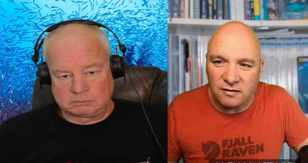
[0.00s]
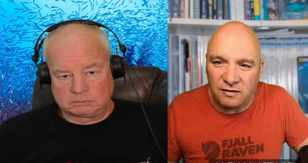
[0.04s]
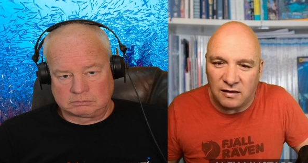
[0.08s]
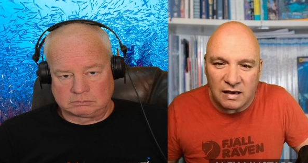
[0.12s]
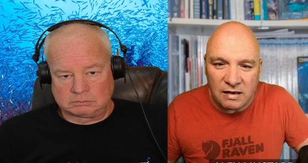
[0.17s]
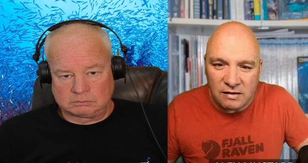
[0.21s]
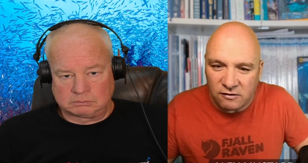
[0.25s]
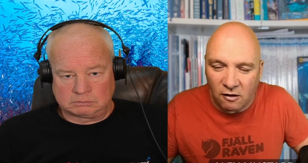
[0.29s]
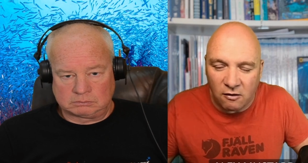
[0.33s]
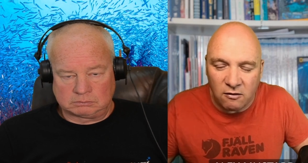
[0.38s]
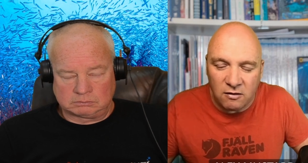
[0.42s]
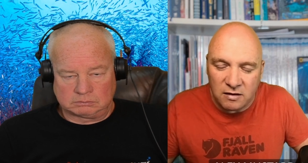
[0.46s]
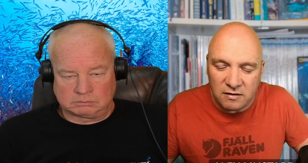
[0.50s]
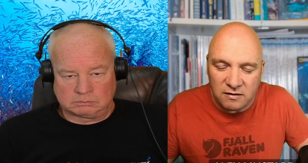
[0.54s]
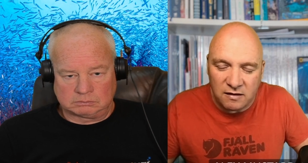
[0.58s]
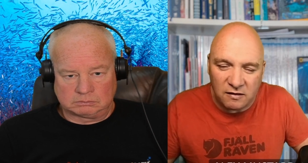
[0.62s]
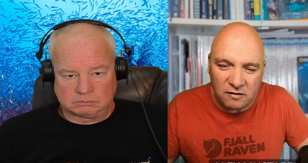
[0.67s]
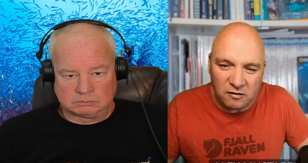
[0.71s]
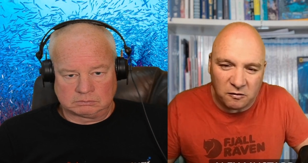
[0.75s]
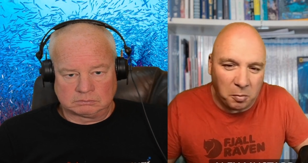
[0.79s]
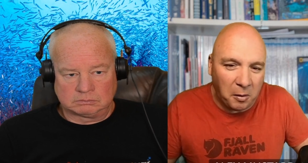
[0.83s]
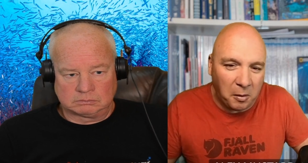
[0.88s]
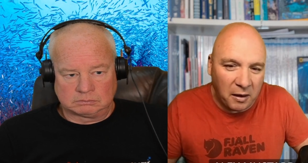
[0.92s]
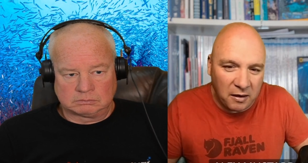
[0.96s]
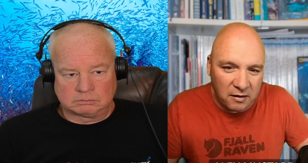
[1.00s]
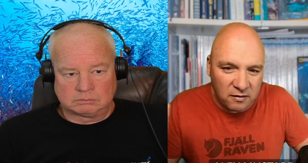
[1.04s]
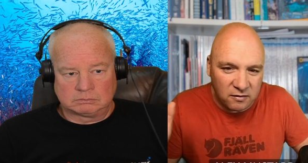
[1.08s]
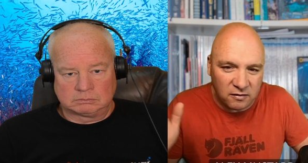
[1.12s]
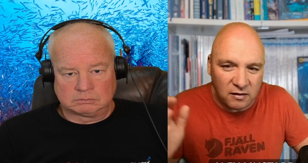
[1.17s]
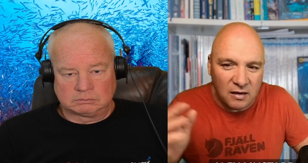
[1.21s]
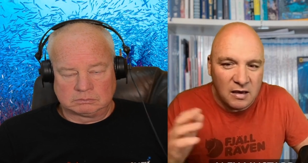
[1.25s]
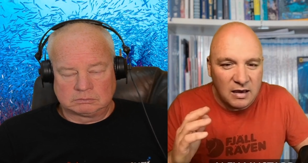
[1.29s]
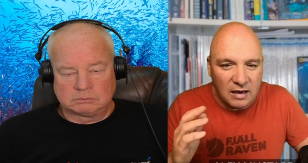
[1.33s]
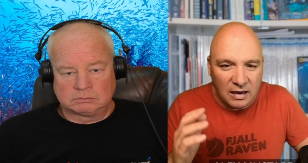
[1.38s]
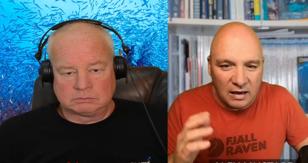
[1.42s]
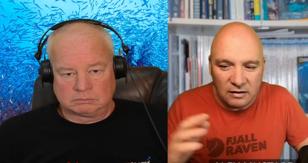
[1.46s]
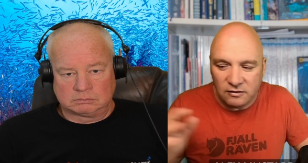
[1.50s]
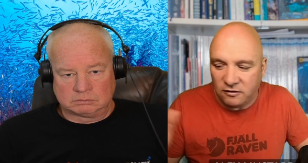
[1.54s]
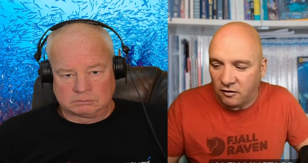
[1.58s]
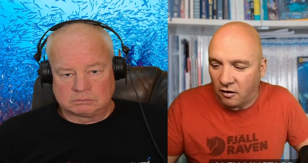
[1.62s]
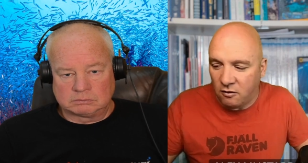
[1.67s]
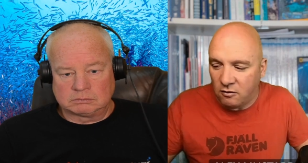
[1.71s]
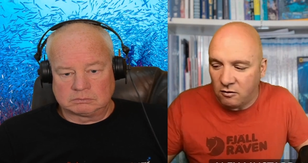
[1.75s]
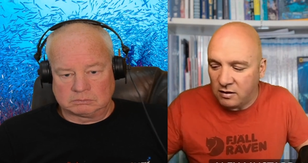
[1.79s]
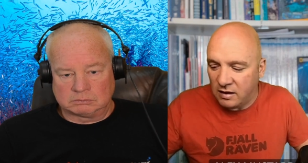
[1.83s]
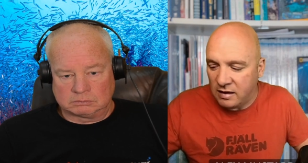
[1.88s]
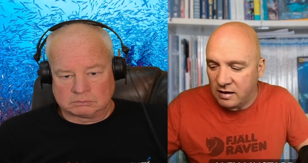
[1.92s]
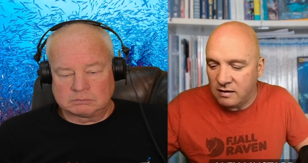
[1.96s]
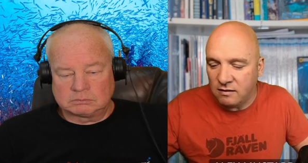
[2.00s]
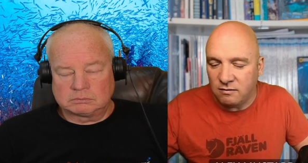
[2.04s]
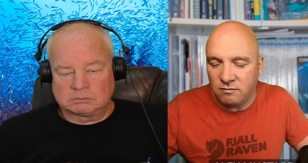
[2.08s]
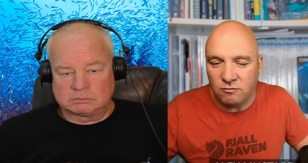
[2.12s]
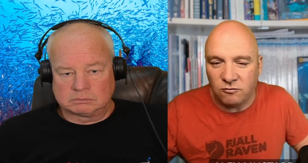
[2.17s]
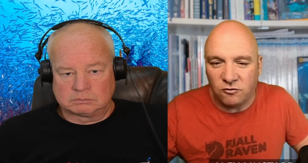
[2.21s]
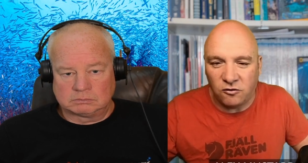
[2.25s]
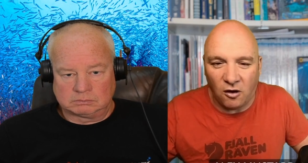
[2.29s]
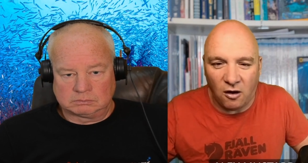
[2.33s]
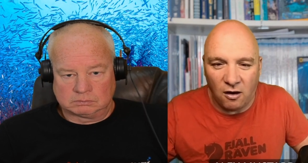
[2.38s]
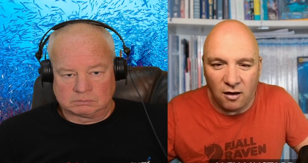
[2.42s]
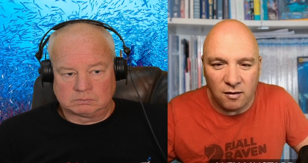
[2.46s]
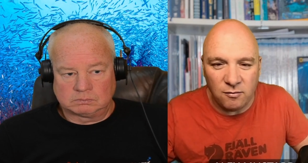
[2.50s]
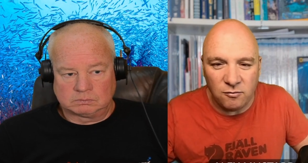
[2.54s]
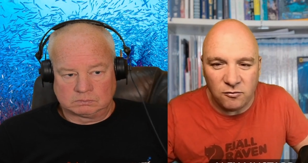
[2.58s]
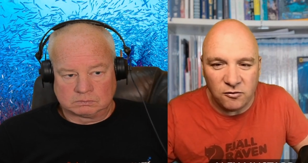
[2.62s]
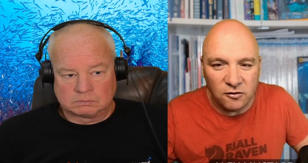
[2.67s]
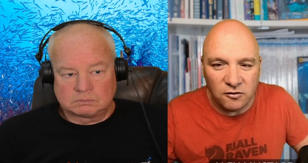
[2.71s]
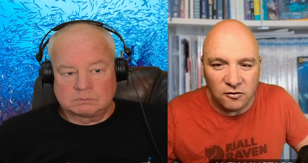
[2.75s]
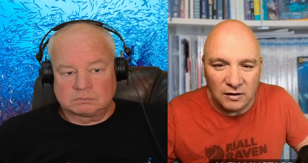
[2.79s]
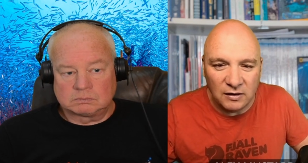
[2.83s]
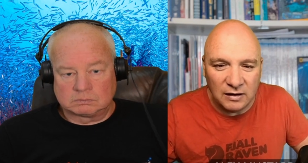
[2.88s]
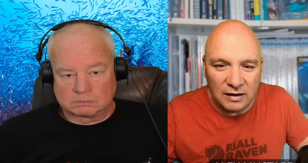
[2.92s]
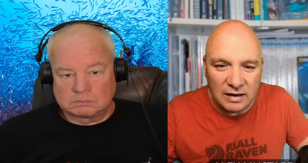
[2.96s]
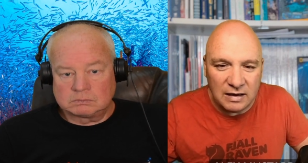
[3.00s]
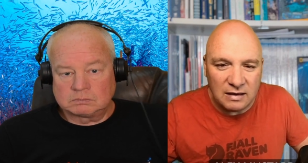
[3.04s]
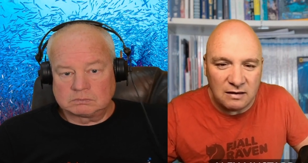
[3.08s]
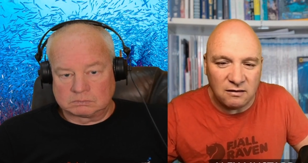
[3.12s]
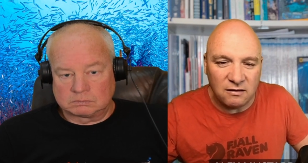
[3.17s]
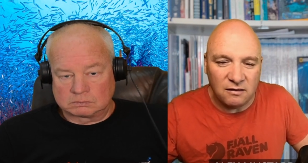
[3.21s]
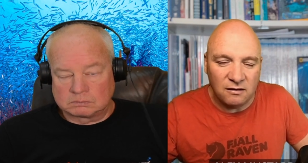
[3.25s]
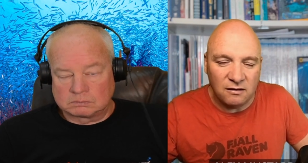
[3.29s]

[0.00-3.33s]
Speaker 1: it's only disk space, it's only time to delete,